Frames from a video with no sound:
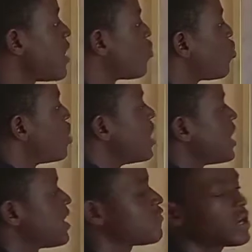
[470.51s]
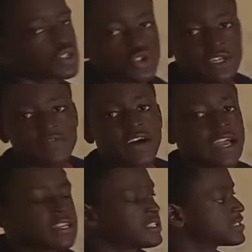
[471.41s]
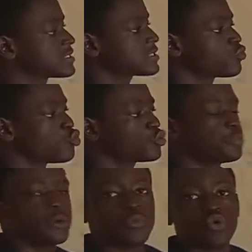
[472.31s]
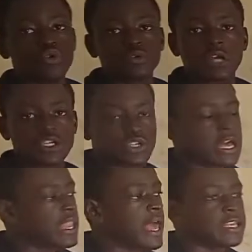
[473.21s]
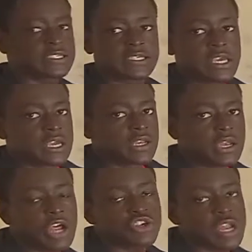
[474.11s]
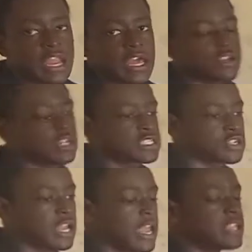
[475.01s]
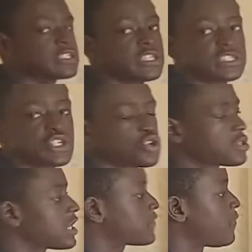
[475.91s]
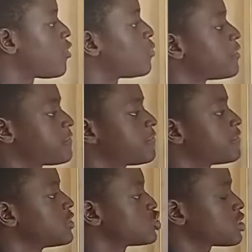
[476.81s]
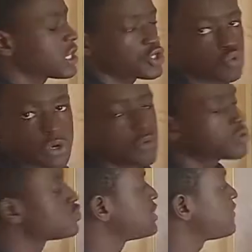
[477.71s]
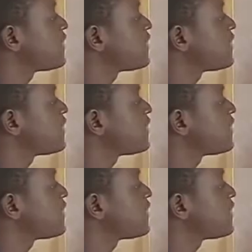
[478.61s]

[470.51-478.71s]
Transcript: Now if we are to divide this, we would rationalize. Rationalizing is the shortest way we could